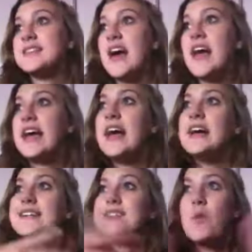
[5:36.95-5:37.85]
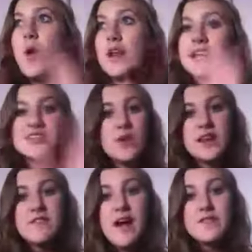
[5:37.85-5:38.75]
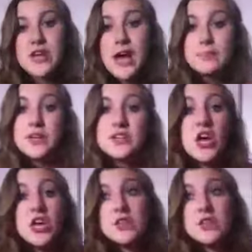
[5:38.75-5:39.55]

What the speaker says: like 20, 25 chapters.